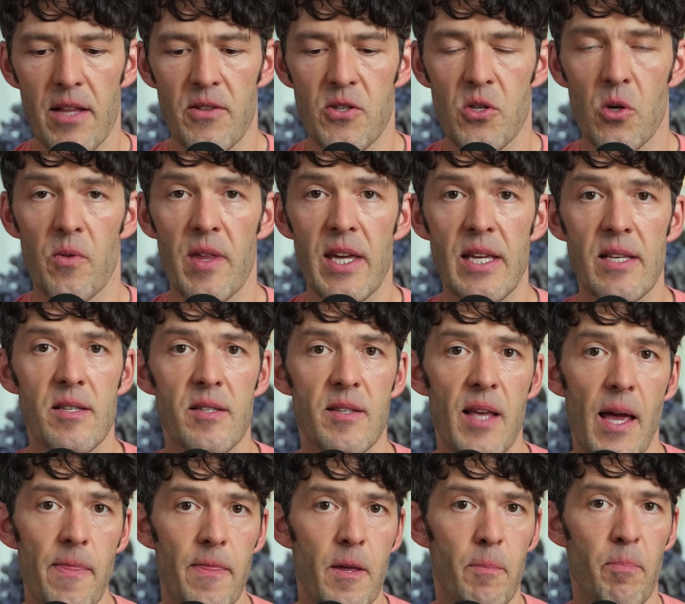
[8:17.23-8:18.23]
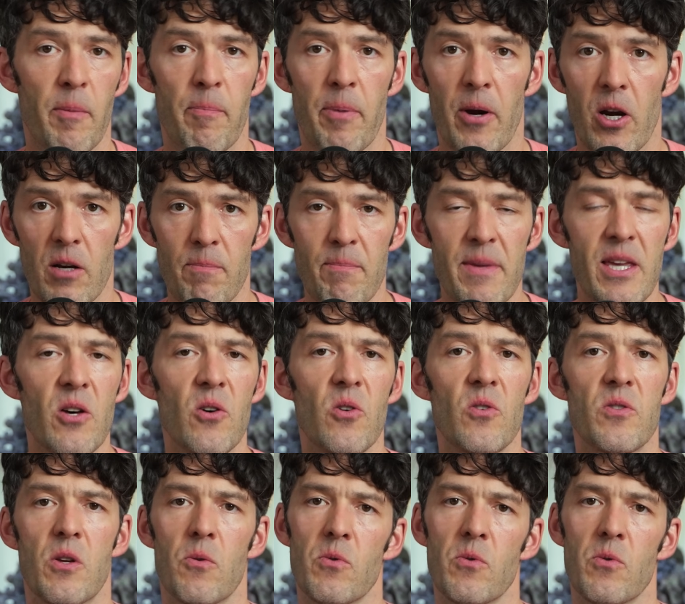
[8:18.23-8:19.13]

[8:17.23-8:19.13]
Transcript: And so they sent the prepared meals.